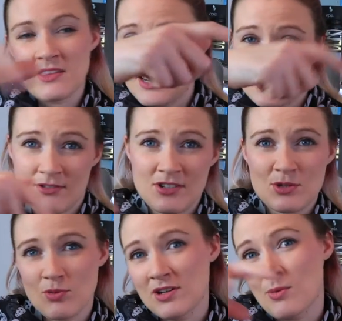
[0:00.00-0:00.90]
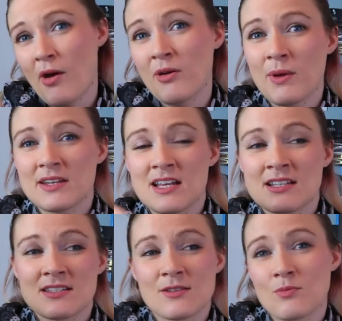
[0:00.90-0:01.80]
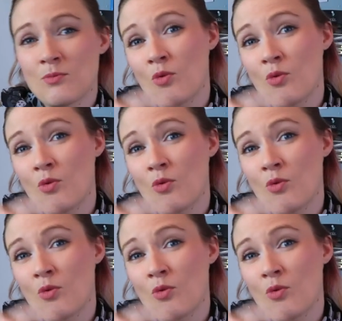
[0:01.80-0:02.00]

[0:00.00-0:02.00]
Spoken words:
and then it sort of swirled about a bit as the